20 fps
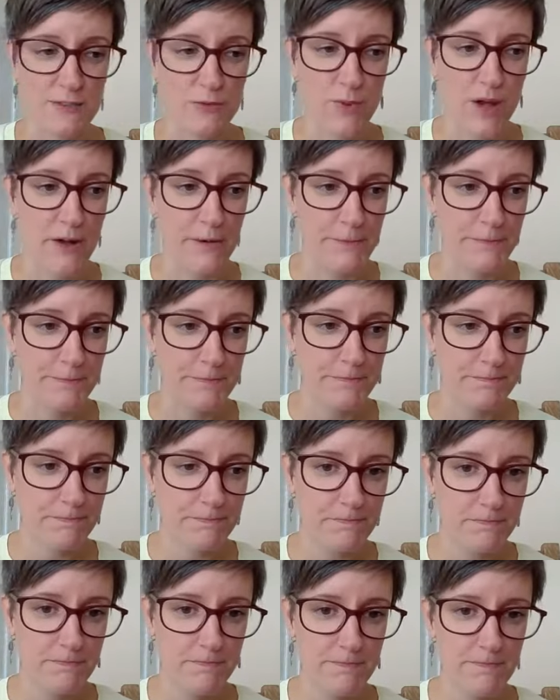as well.
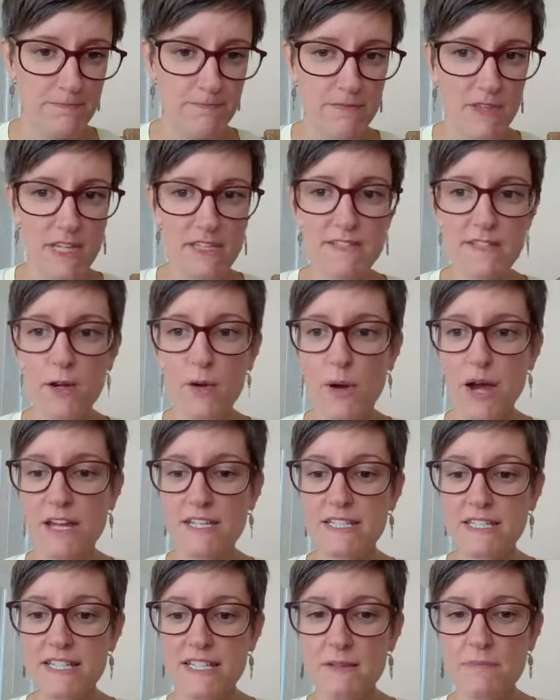So our
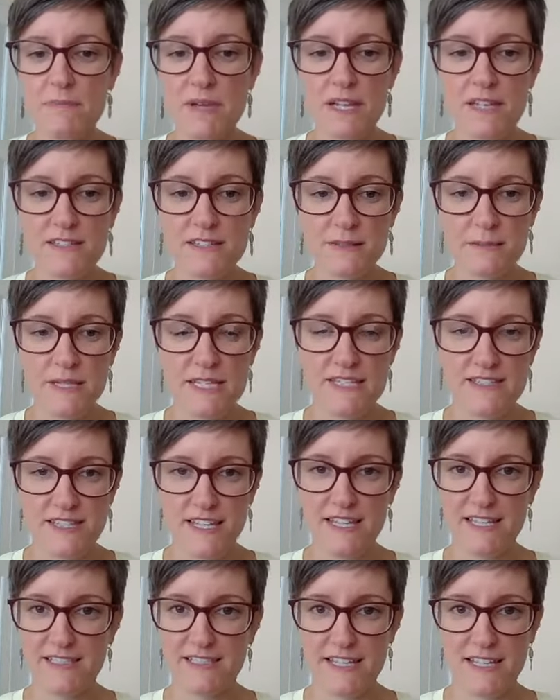teammate to
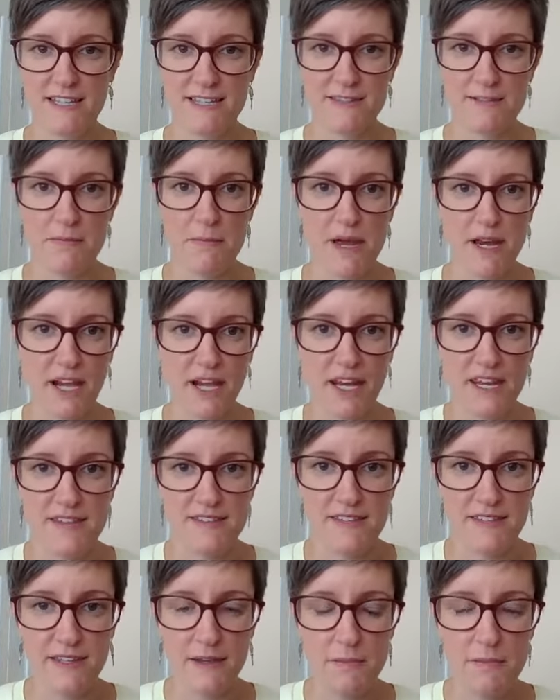B6 is
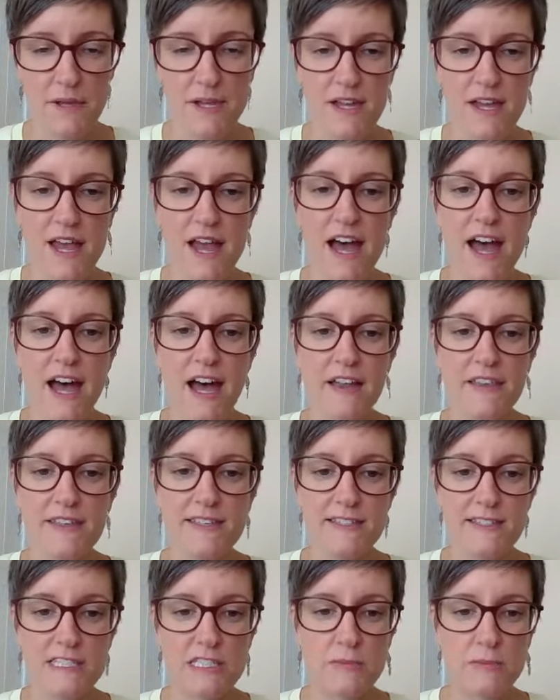magnesium, and
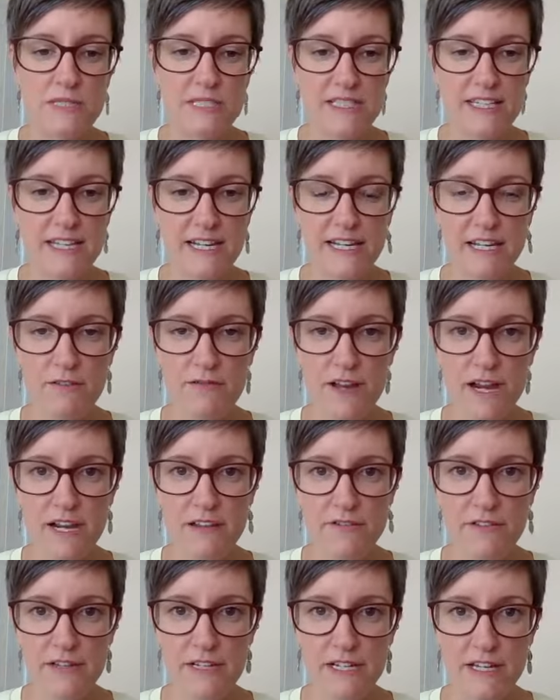this is particularly
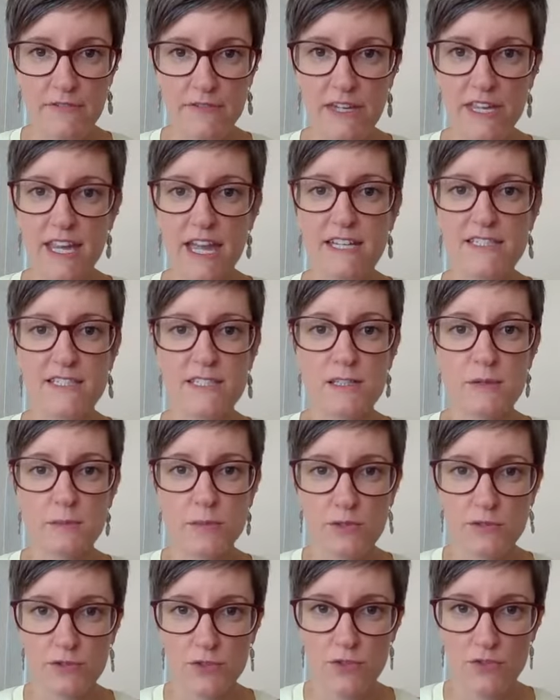relevant if you're getting the
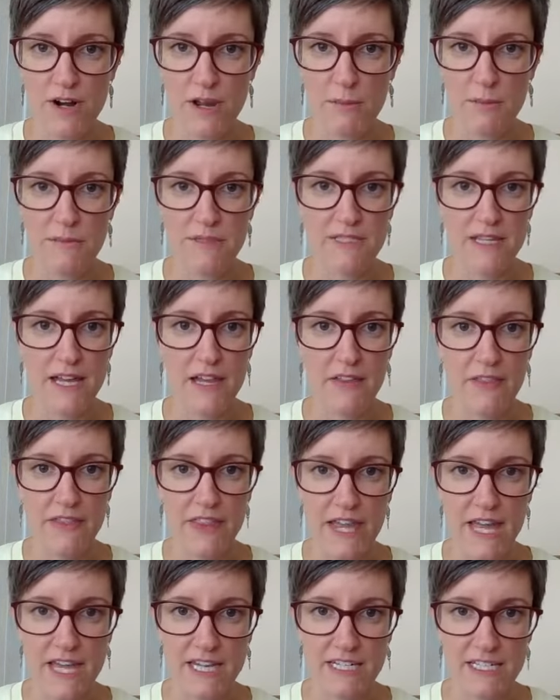muscle cramps and the
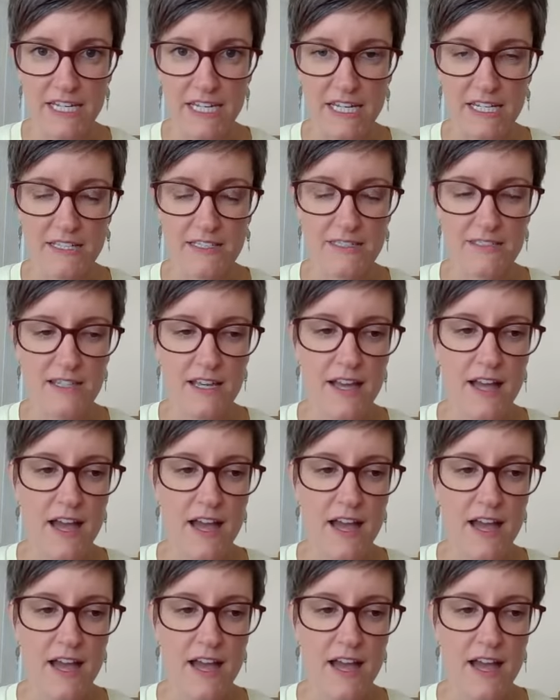headaches.